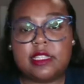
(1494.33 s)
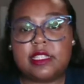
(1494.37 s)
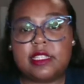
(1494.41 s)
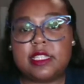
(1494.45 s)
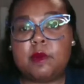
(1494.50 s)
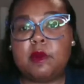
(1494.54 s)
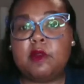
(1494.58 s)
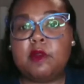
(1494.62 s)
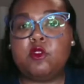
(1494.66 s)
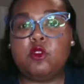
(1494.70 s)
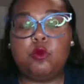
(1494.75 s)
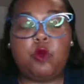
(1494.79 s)

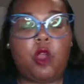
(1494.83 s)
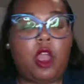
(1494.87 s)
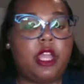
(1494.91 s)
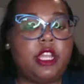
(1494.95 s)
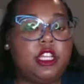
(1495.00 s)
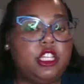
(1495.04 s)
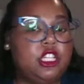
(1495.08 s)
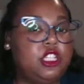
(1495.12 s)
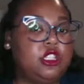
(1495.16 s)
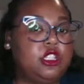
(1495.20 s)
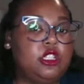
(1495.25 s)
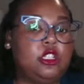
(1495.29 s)
Some of you probably
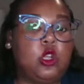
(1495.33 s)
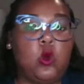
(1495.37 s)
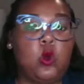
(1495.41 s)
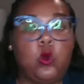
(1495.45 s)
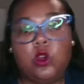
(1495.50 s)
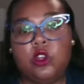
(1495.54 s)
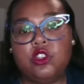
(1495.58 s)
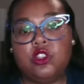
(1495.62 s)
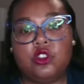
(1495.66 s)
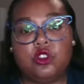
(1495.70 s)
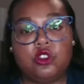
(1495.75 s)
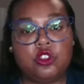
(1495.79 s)
just
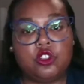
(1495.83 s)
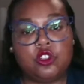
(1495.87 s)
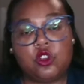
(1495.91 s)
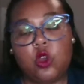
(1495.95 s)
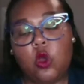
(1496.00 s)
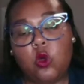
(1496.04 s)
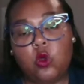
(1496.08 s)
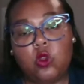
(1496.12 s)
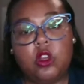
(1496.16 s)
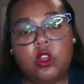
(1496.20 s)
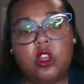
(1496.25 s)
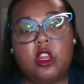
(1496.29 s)
lowered your
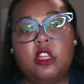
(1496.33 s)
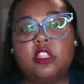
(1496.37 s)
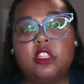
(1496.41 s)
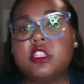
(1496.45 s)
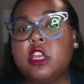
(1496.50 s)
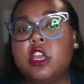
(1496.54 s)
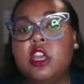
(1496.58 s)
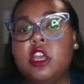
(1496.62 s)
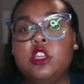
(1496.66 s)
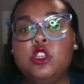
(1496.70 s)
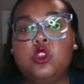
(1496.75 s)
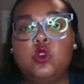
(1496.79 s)
shoulders,
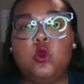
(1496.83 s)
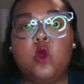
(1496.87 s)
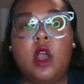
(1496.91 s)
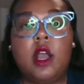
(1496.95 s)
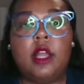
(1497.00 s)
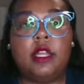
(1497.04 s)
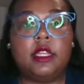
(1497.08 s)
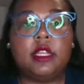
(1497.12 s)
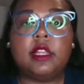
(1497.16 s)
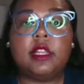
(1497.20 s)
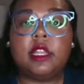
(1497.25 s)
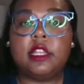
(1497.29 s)
you
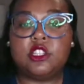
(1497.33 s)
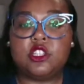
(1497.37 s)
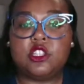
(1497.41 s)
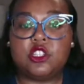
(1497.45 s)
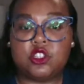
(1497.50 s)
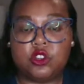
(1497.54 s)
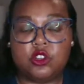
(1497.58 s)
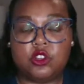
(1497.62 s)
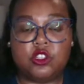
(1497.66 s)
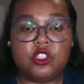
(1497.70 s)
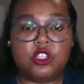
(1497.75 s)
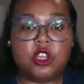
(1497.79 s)
unclenched
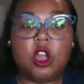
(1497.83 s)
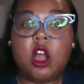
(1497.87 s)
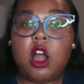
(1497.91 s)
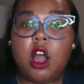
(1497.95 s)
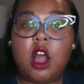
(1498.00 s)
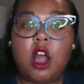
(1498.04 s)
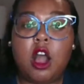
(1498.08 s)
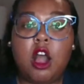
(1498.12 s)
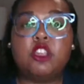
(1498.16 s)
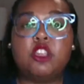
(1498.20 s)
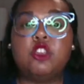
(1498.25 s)
your jaw.